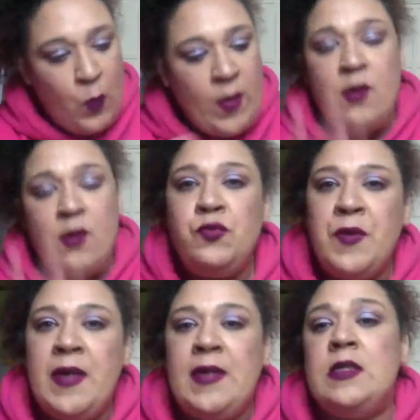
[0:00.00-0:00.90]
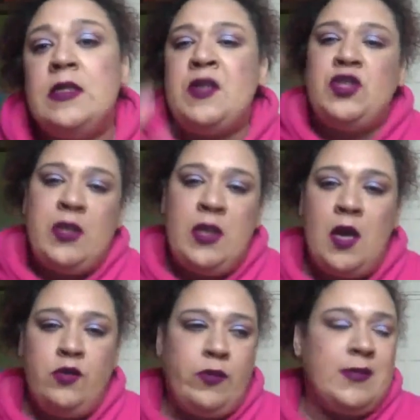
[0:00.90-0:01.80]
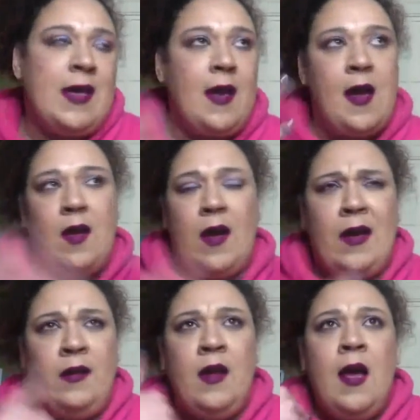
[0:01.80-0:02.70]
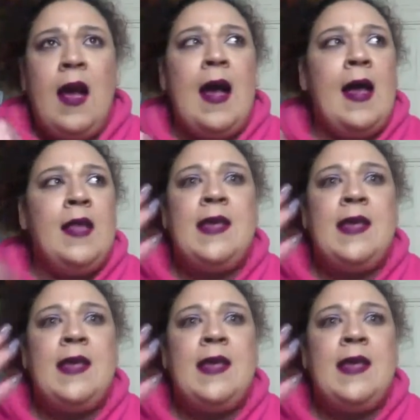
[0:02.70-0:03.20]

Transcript: when I do read, especially on you, because I